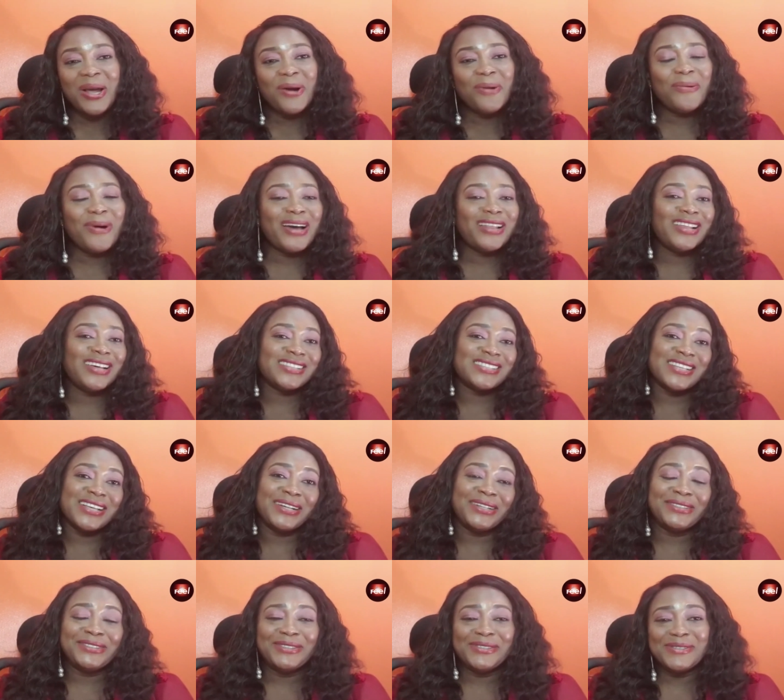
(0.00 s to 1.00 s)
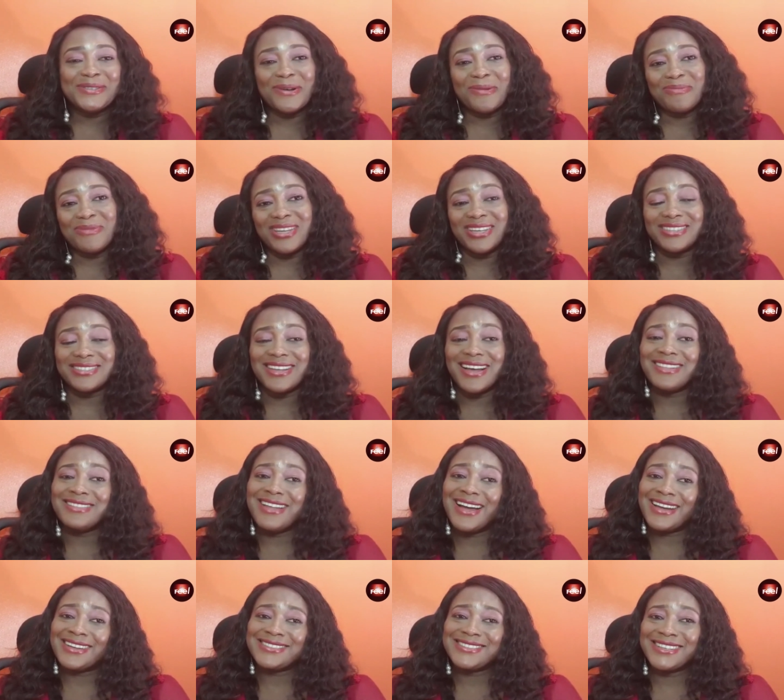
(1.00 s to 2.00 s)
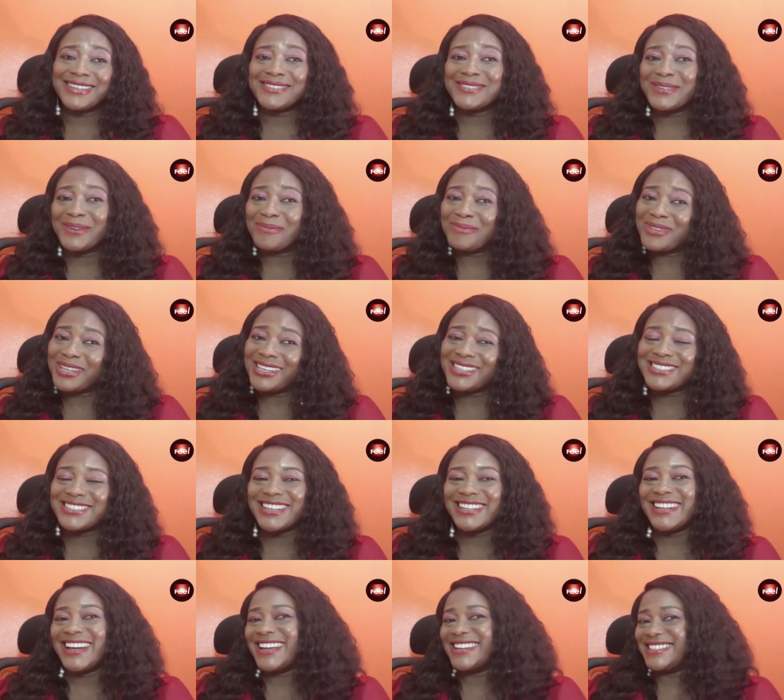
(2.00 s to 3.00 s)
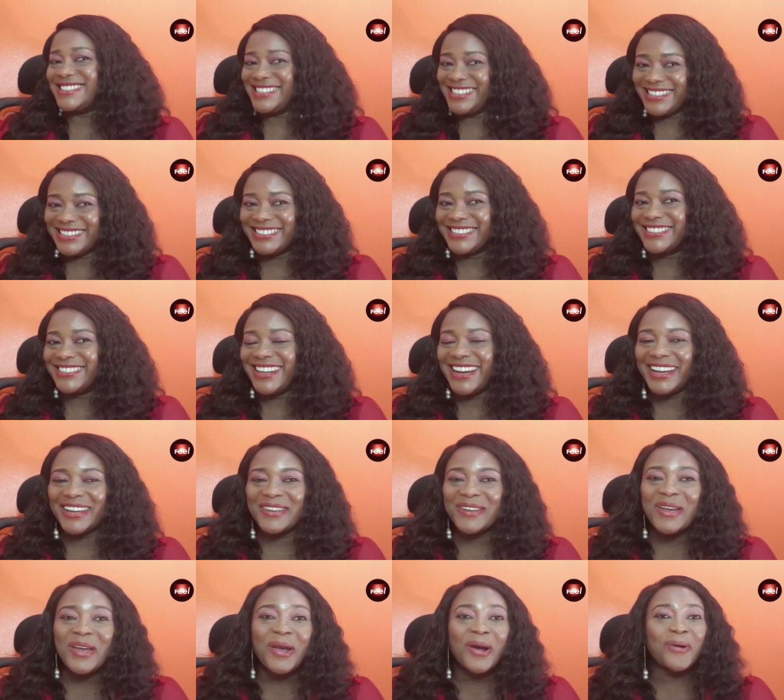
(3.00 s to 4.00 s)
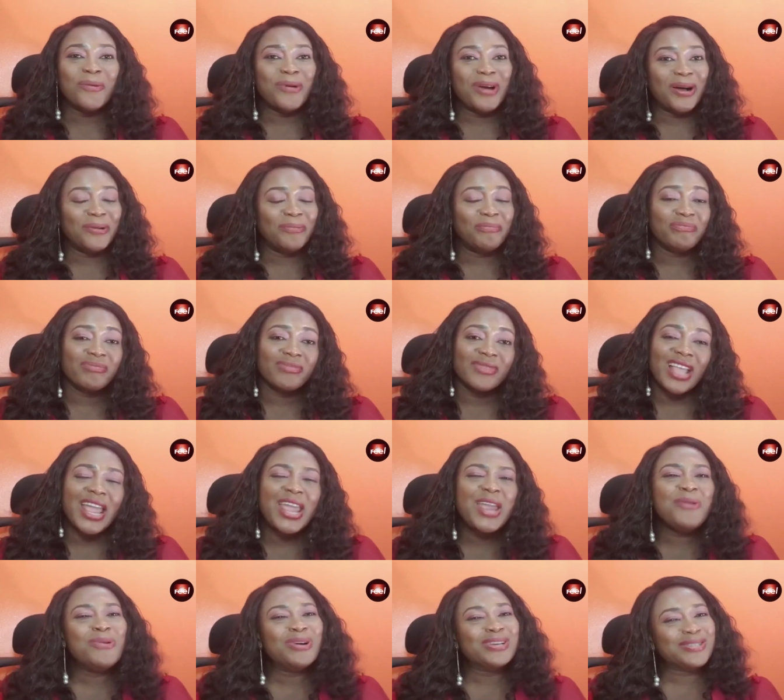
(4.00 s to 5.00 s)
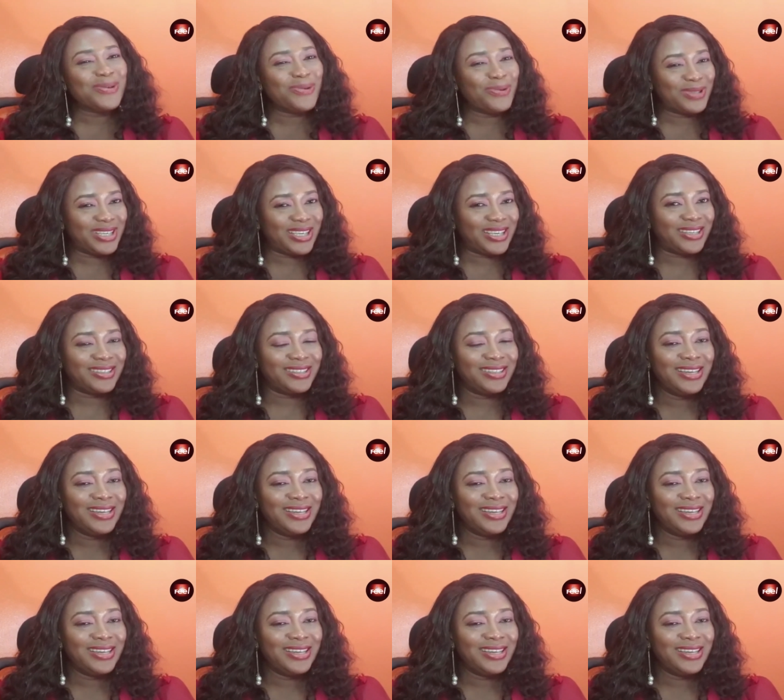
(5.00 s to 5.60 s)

while I tell you some things I liked and some things that I didn't like. Well, it was okay.